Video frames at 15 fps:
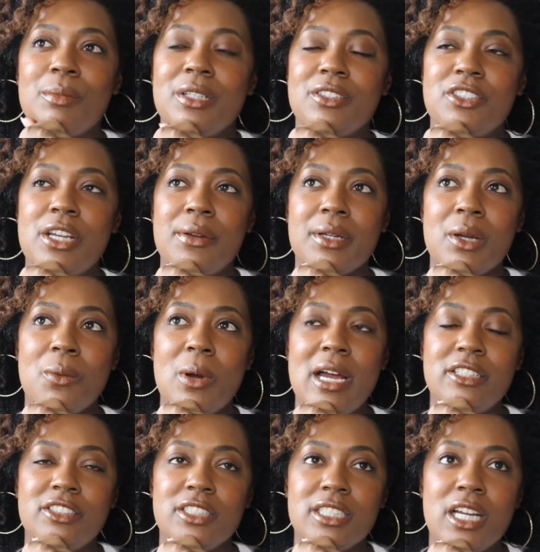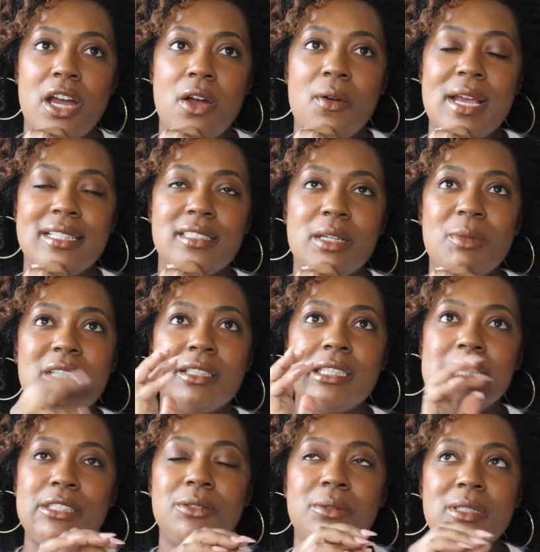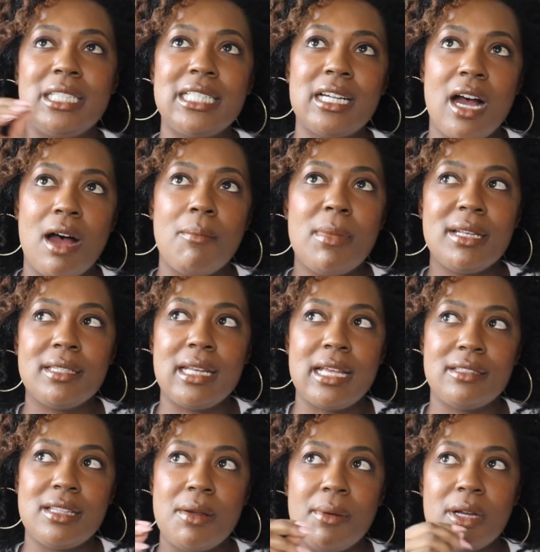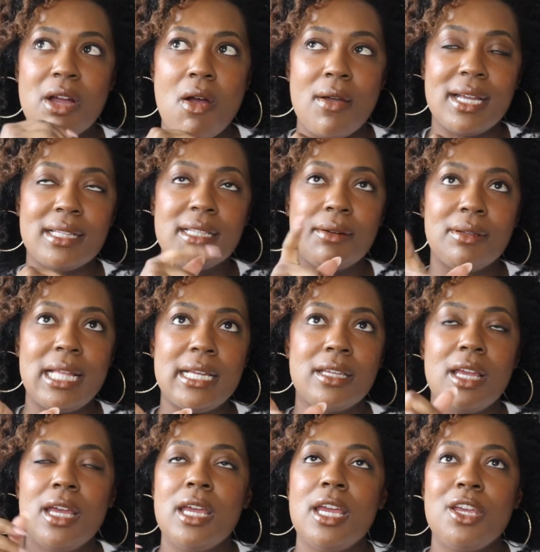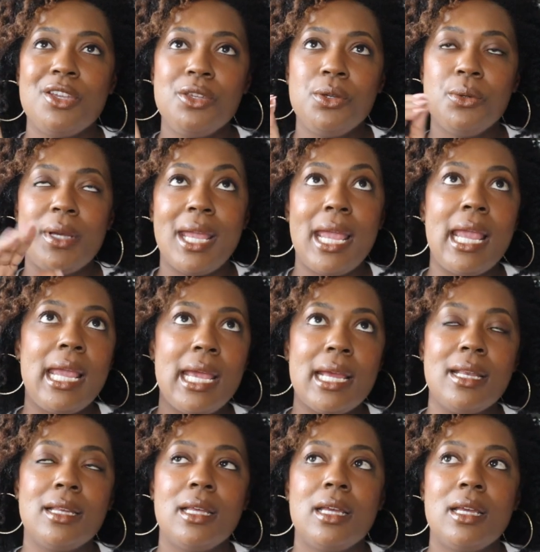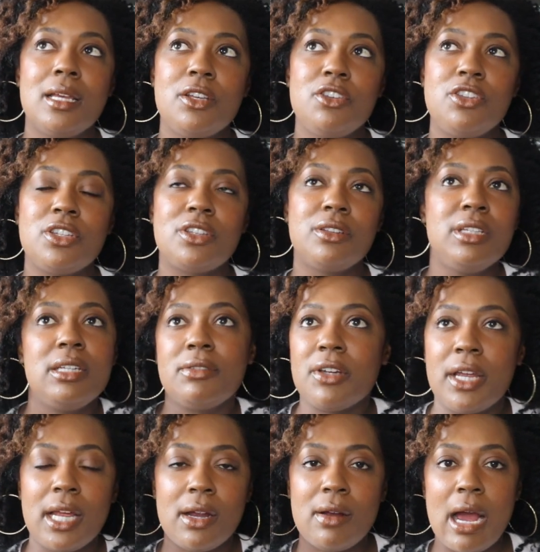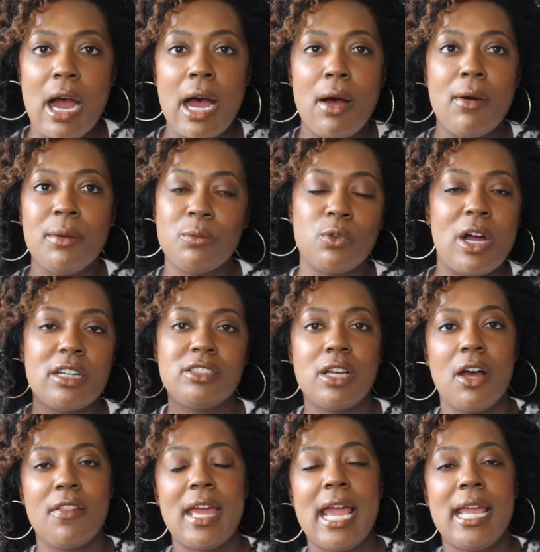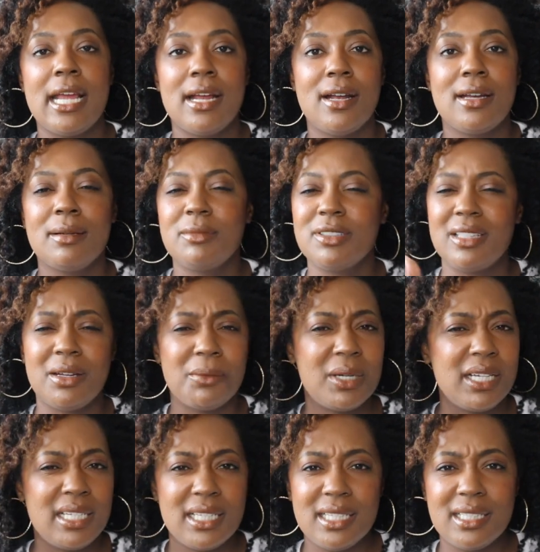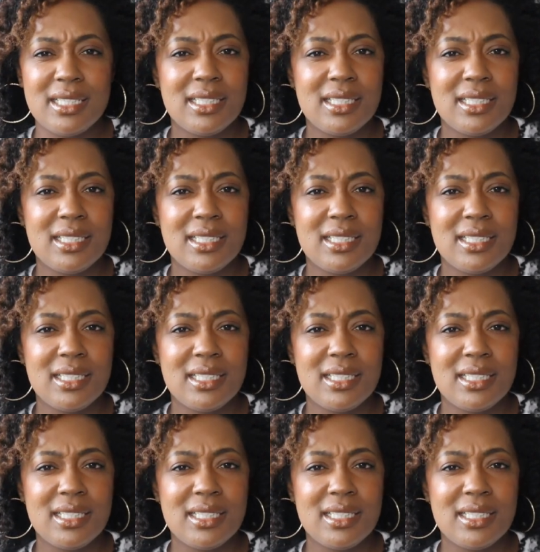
Sharing a wash and go. And someone literally commented as they were going, and they were like, you can't just leave your hair out and wash all that hair. And I'm just like, what?